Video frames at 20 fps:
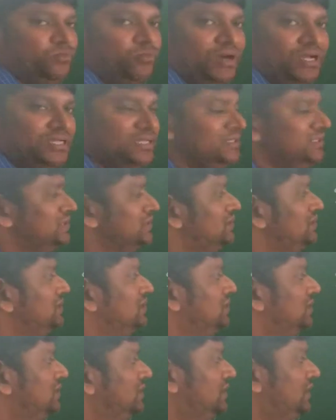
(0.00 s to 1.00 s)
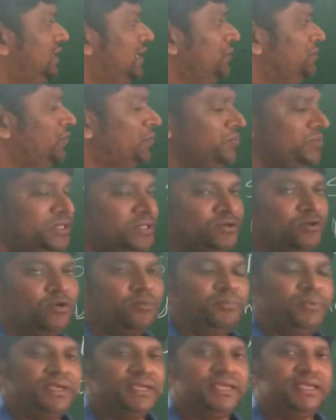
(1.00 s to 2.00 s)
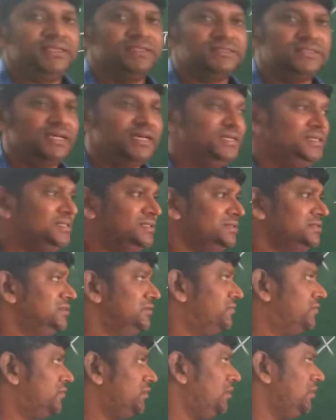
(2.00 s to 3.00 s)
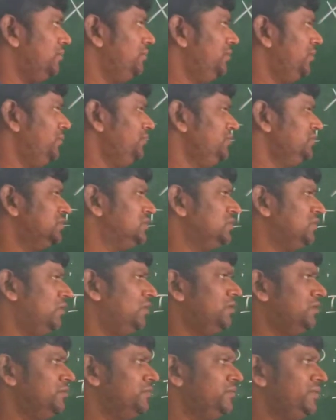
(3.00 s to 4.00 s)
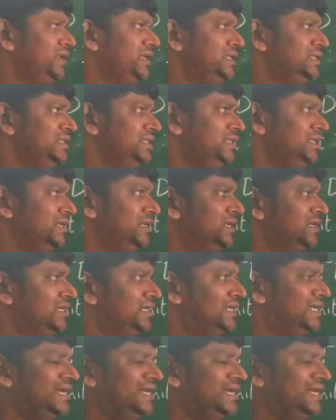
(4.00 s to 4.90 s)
1. The name of the topic is that the problems of India